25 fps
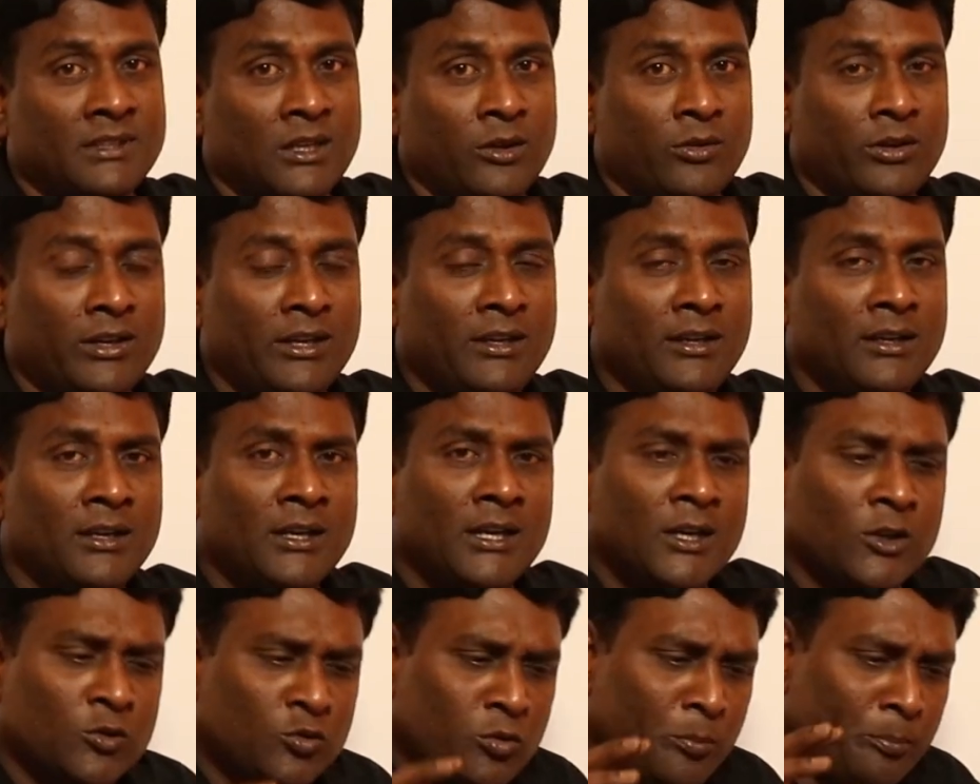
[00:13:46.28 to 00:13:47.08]
Okay,
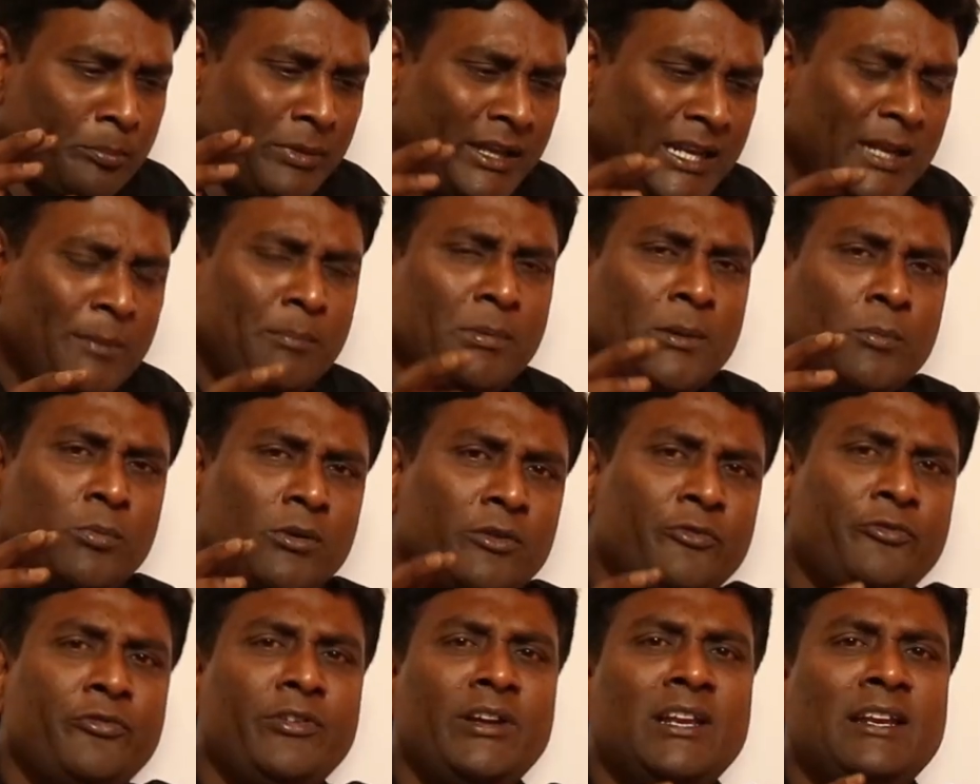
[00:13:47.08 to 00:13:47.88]
so many
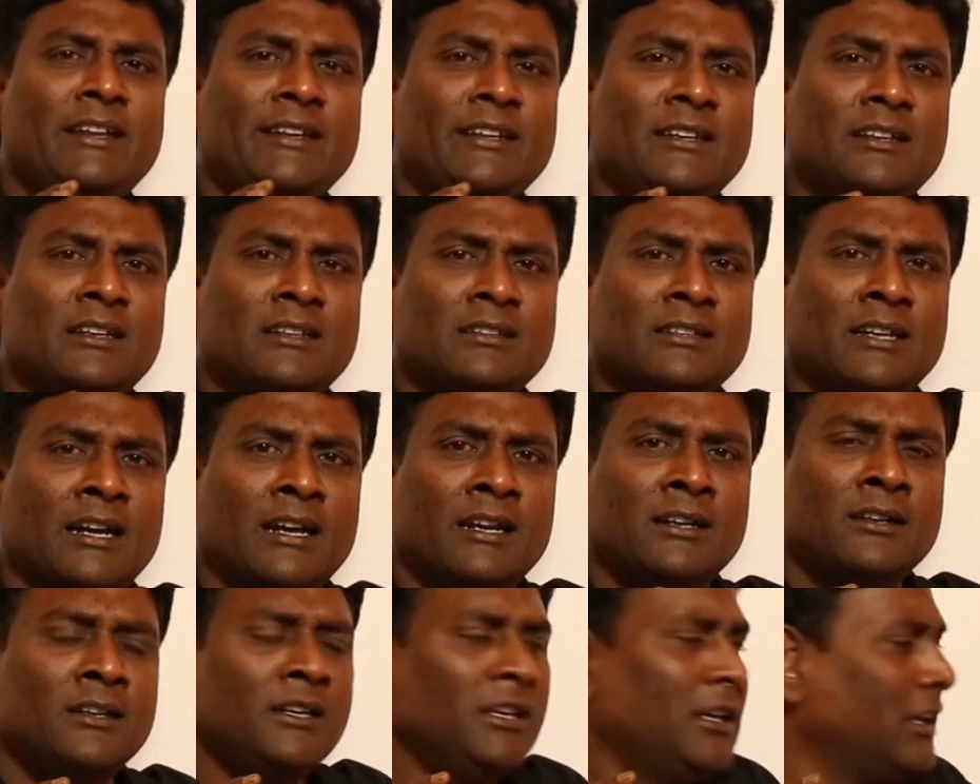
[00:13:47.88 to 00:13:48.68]
people feel here
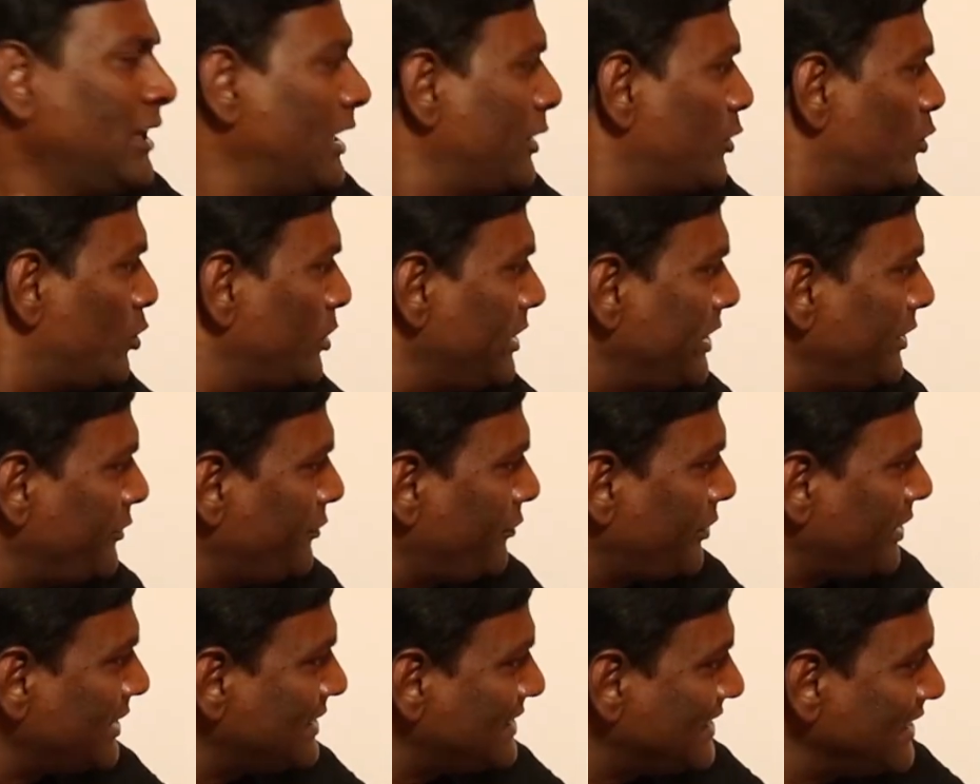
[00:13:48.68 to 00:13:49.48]
that, like, you know,
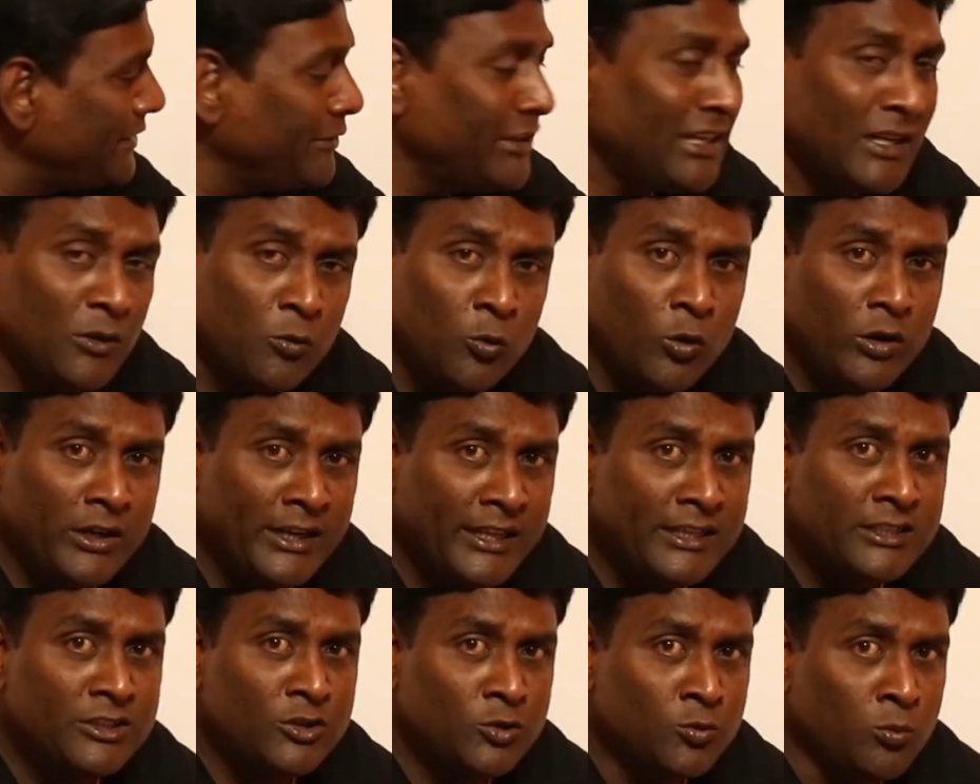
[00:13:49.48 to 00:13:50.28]
if receiving end
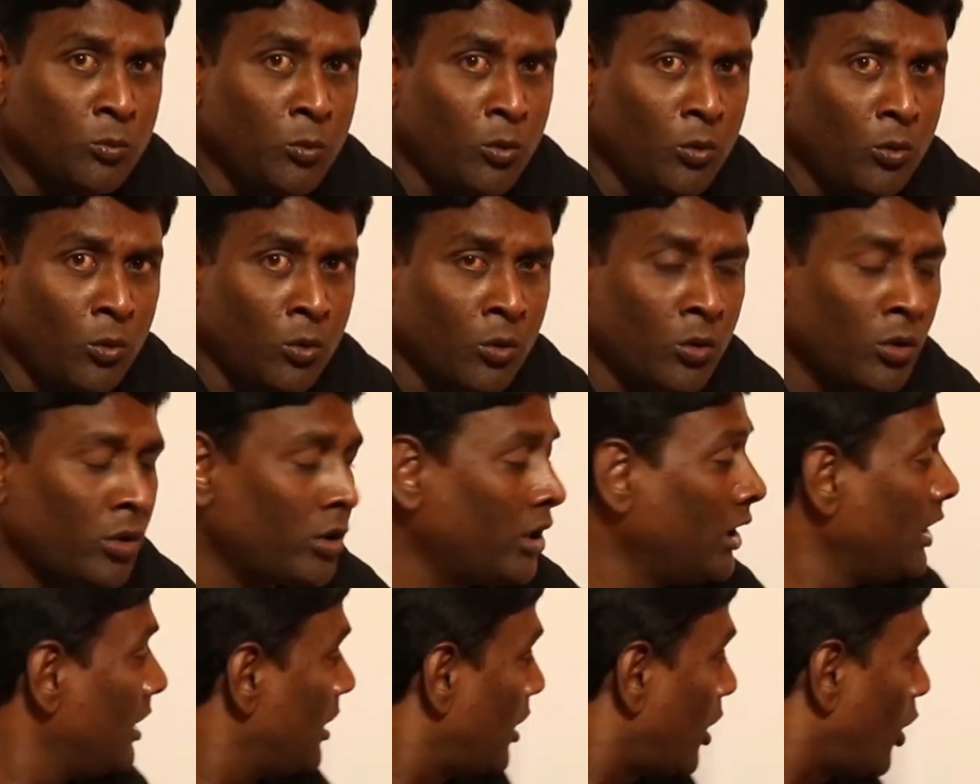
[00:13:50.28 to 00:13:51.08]
voltage is
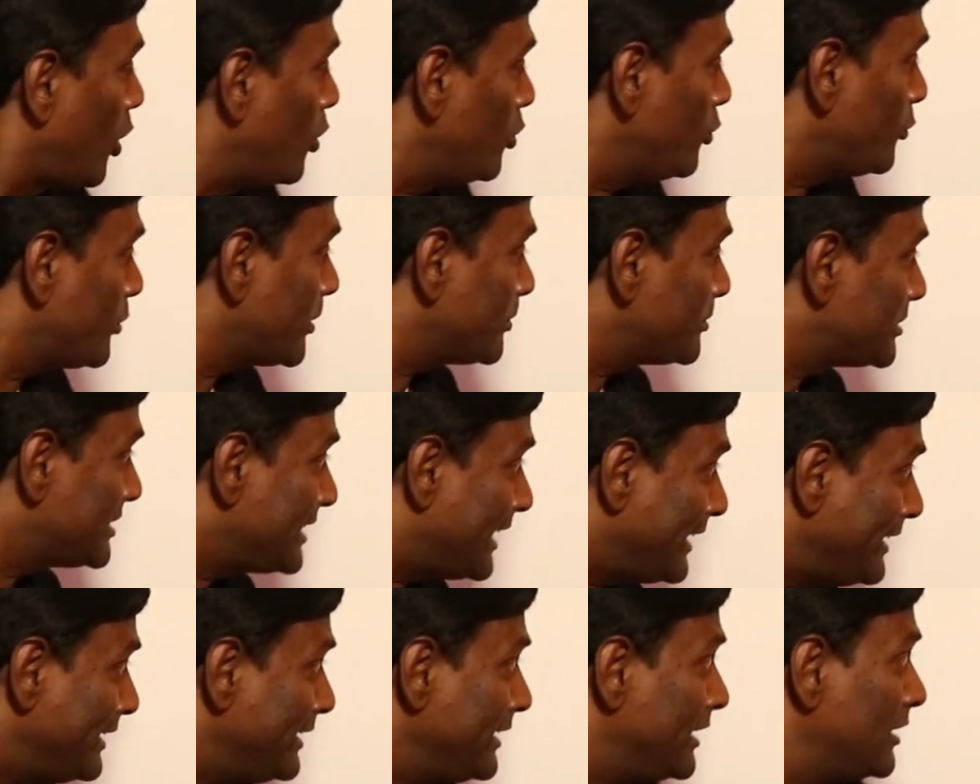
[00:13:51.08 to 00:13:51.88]
more, how from
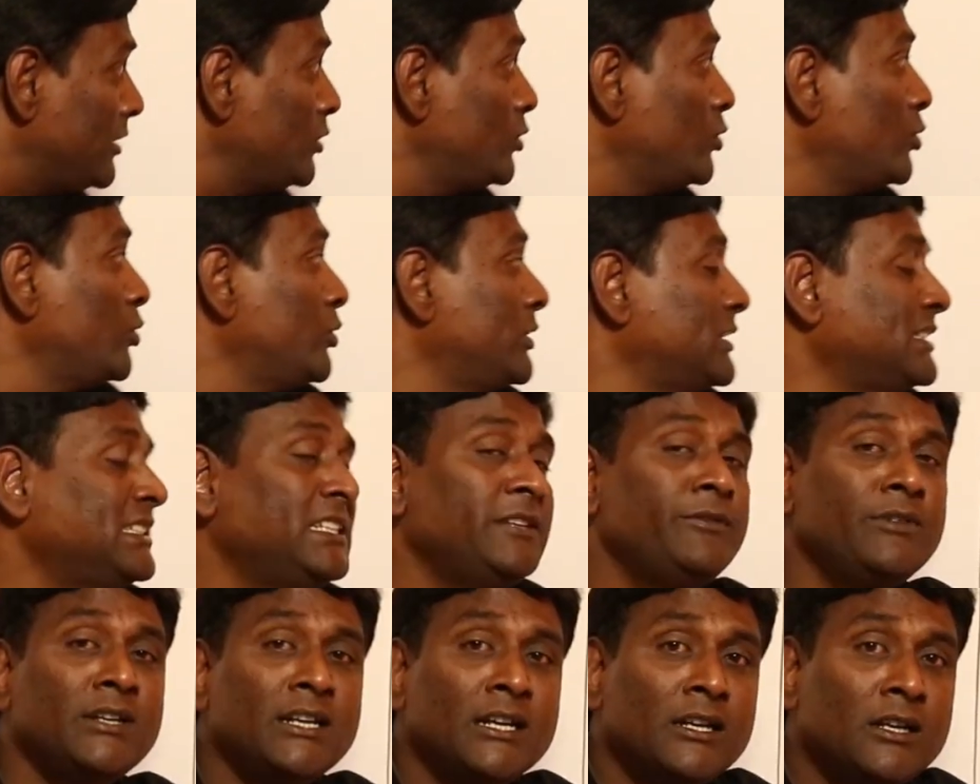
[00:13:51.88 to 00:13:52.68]
sending end to
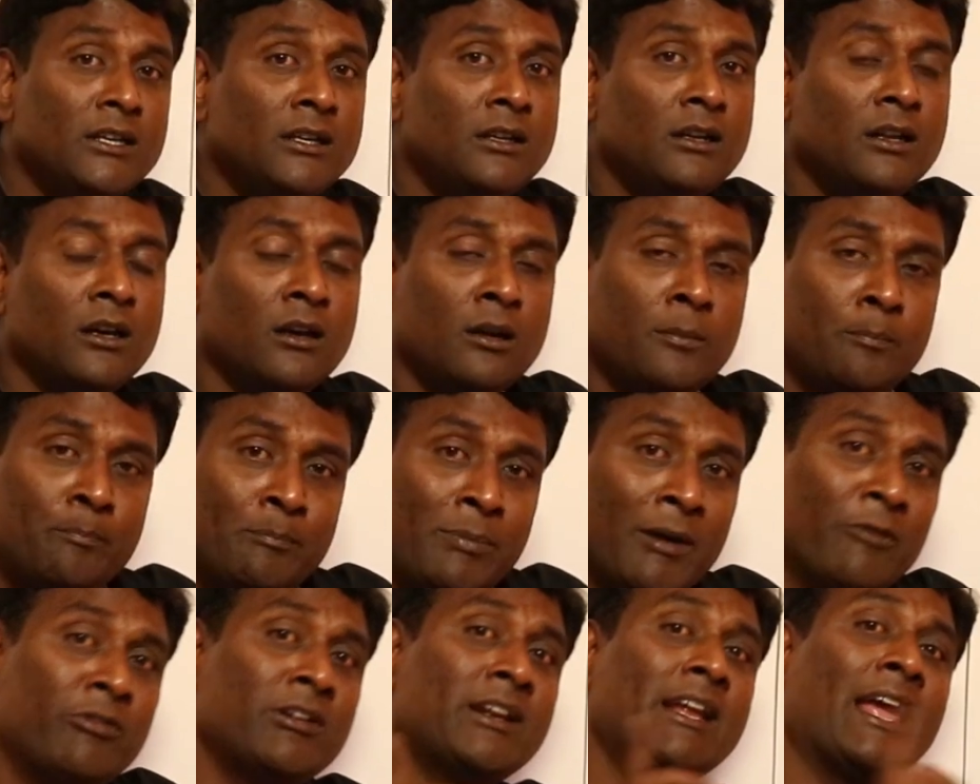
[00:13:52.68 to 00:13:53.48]
receiving end
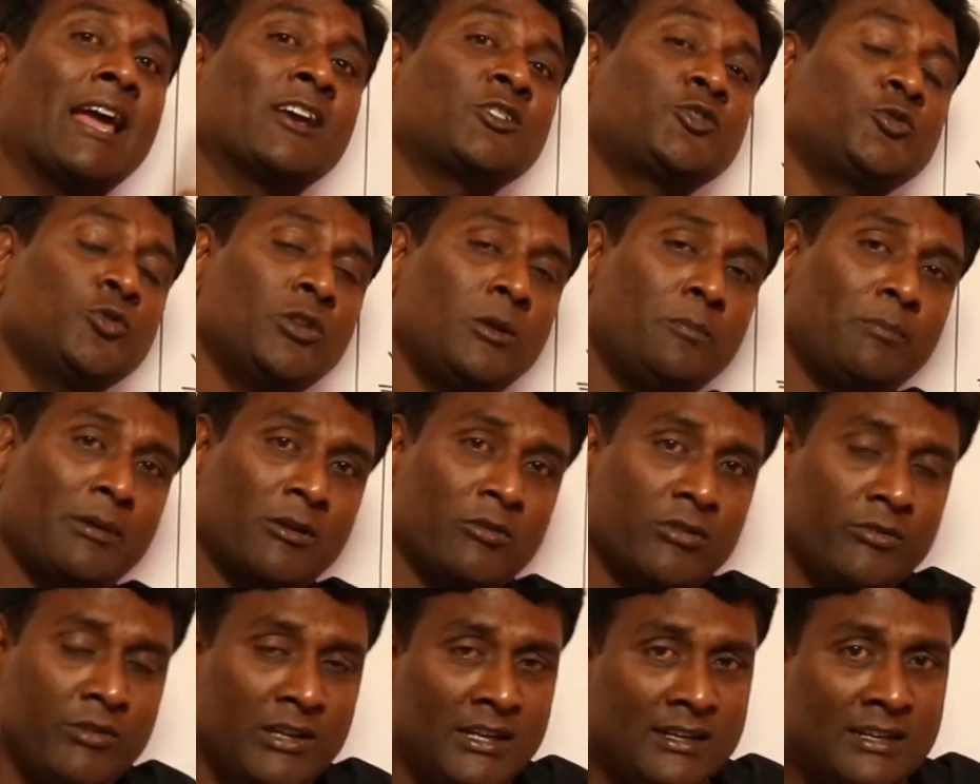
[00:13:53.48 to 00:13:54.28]
power, actual
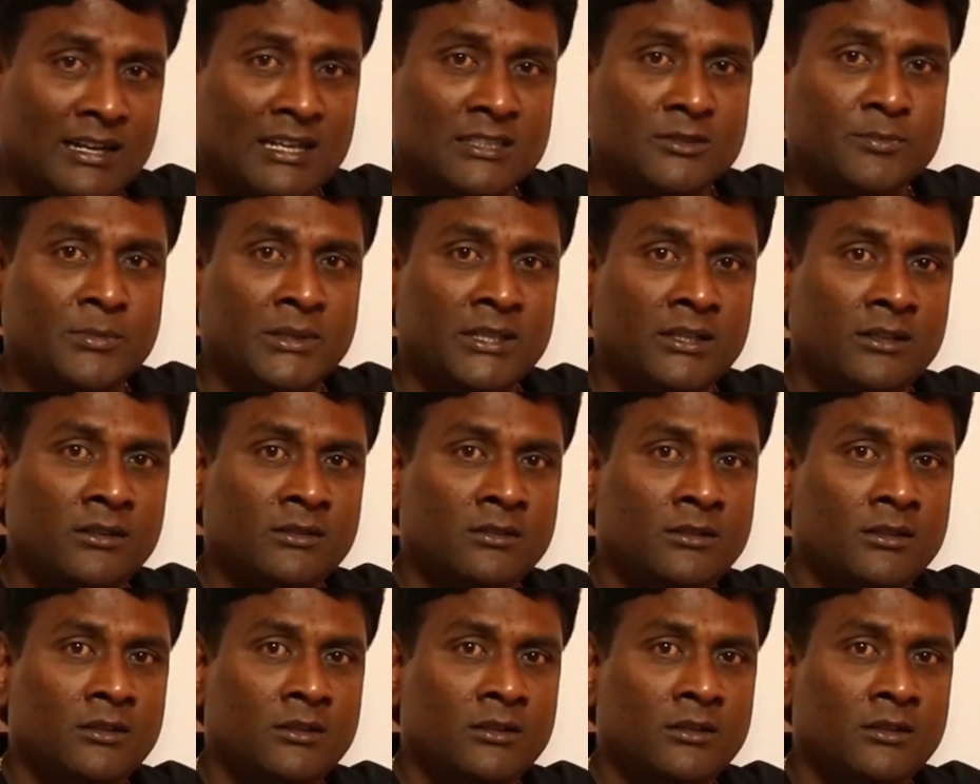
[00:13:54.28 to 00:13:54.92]
power will transmit?